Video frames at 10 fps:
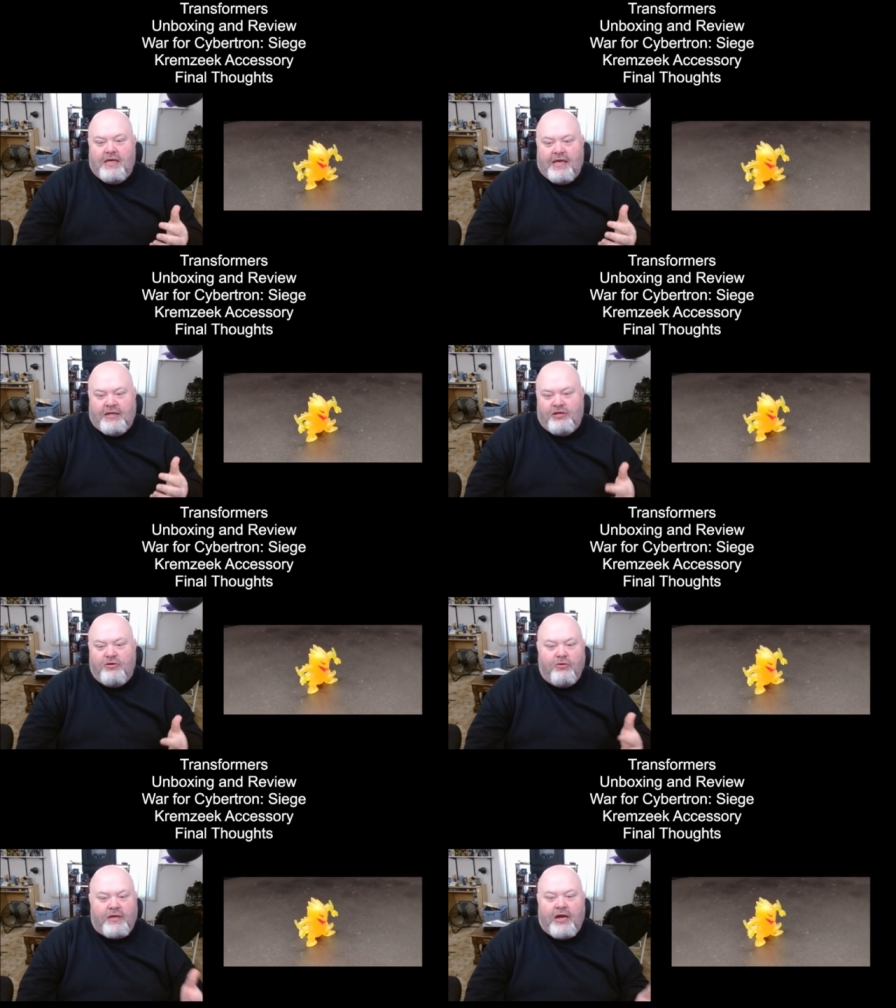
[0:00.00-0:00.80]
and you
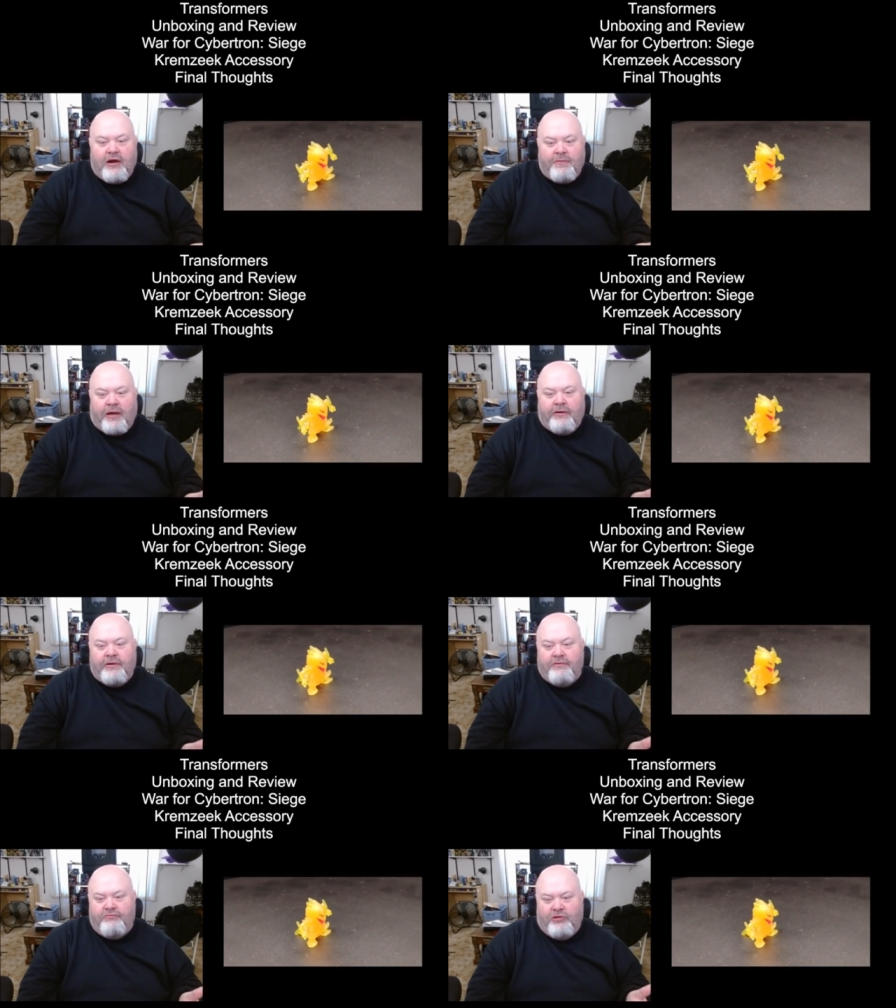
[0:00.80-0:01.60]
don't care about
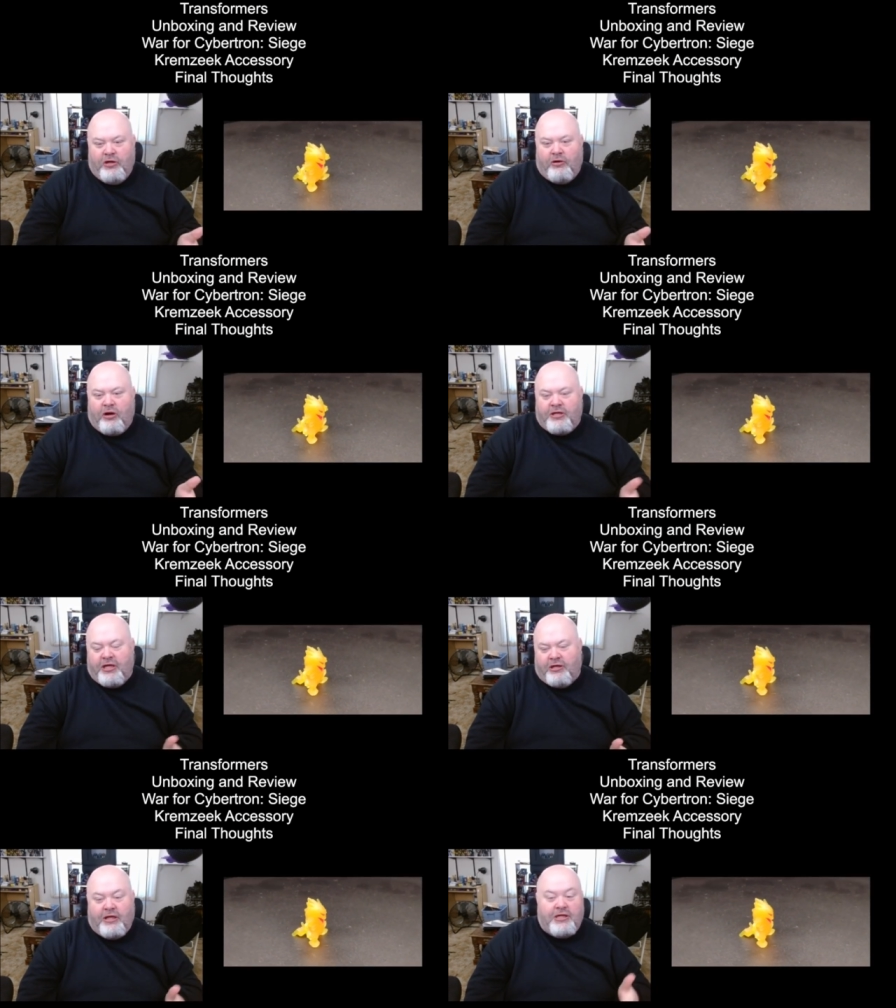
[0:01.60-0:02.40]
you know
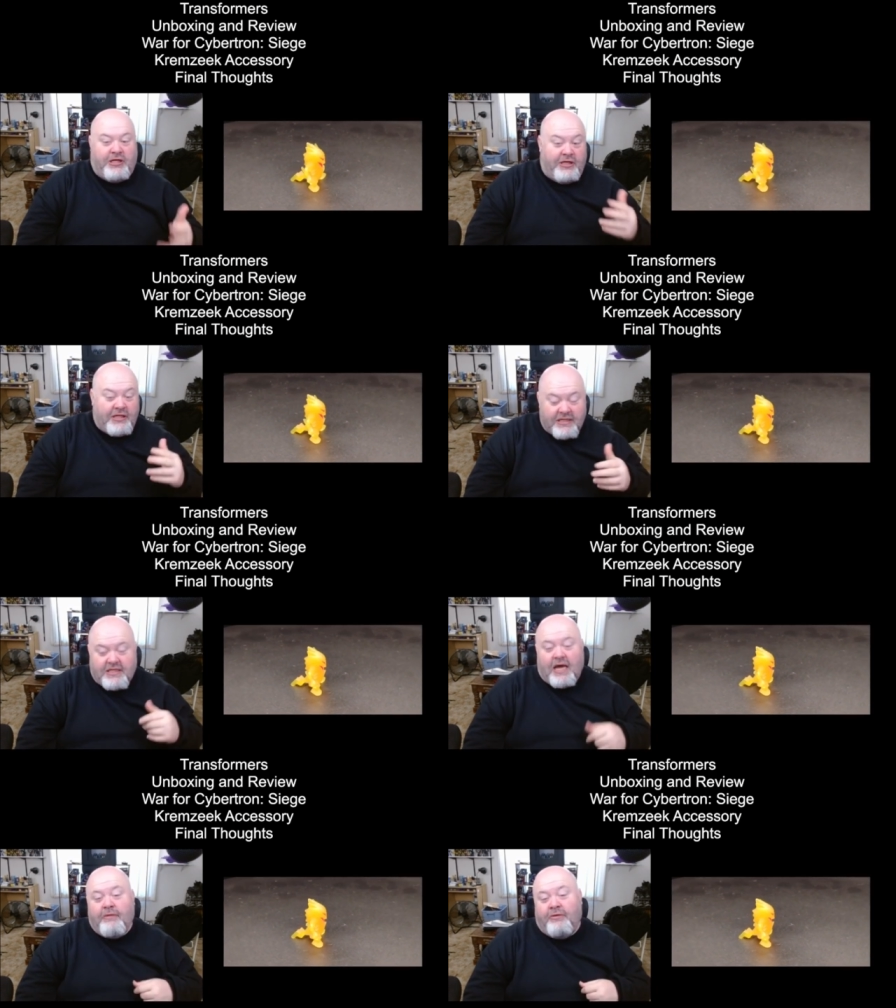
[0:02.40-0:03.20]
articulation, this
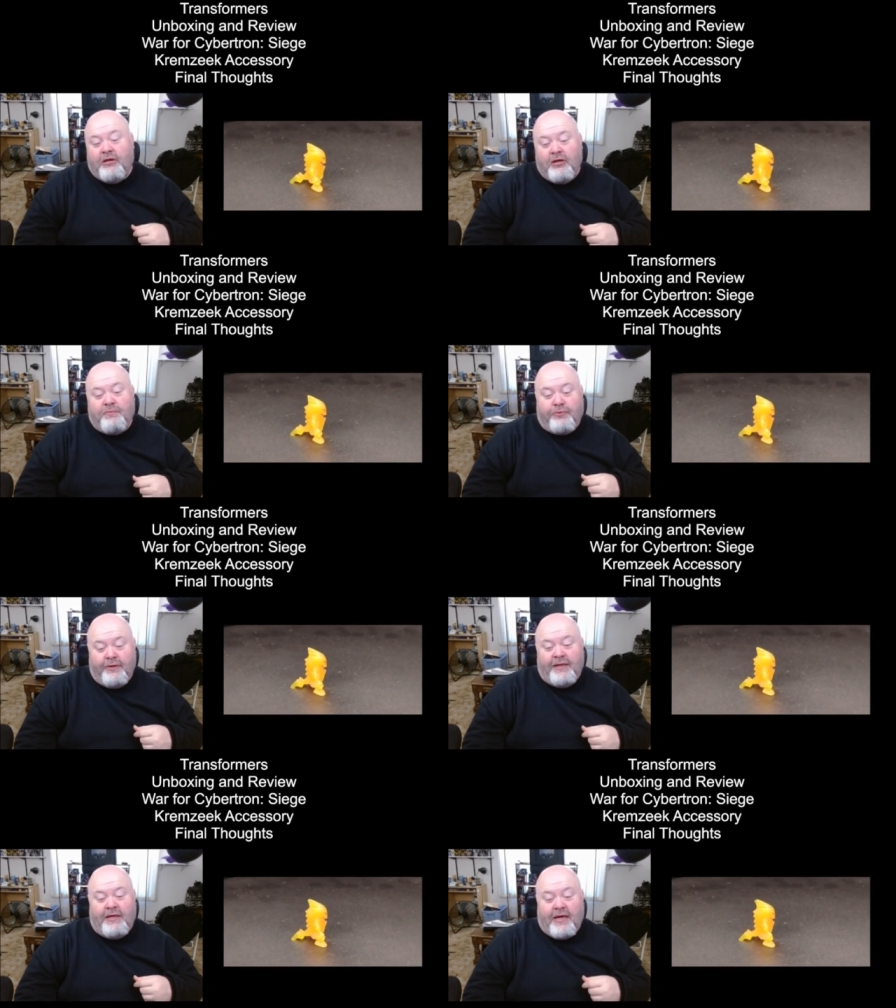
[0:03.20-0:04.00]
guy would look
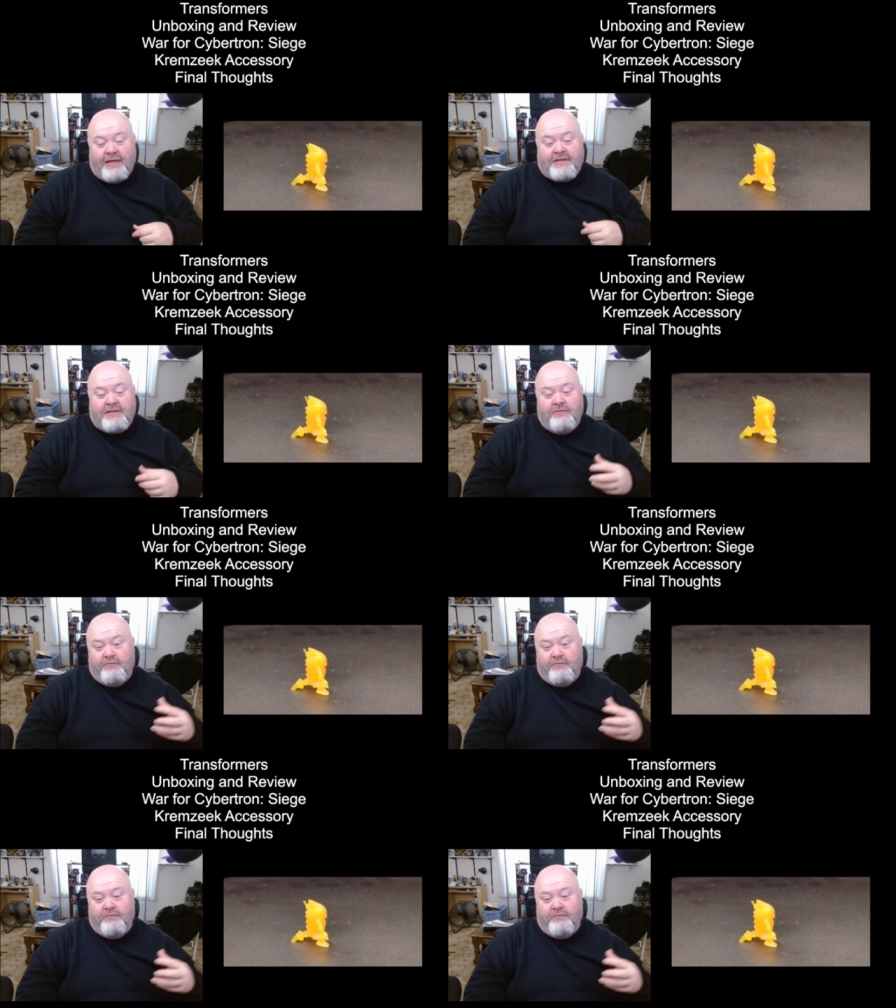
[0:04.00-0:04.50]
pretty nice